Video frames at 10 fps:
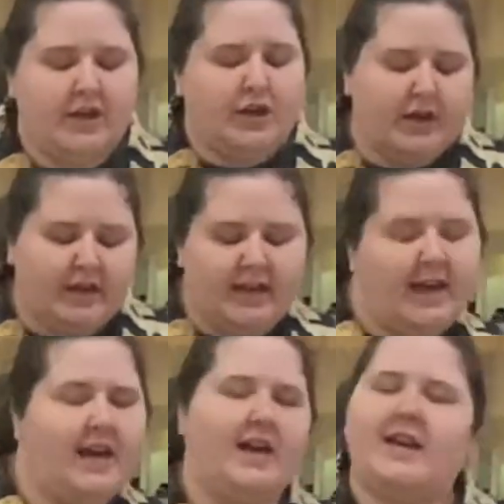
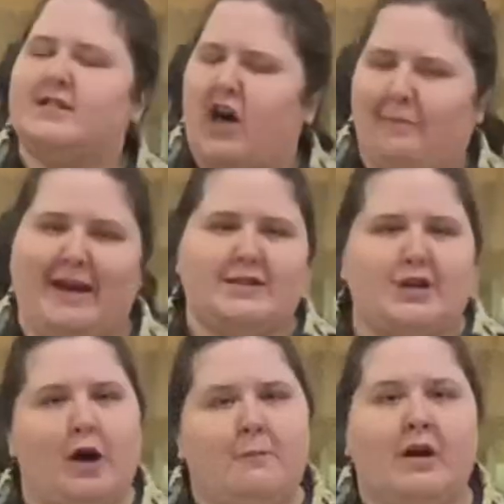Cooking is all based
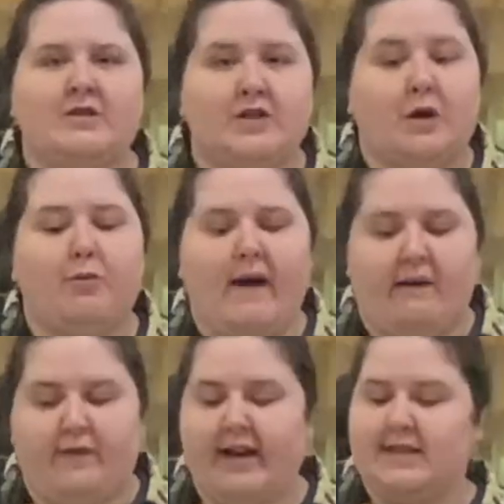on personal
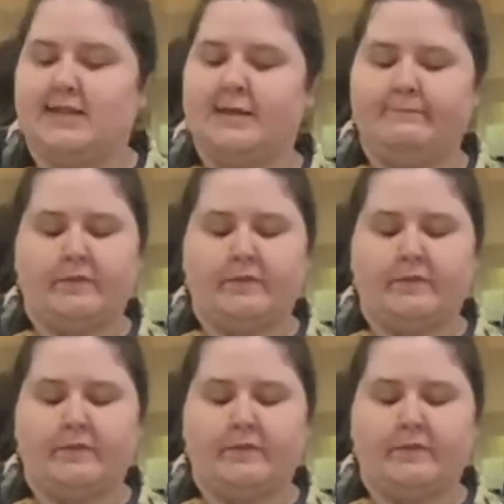preference.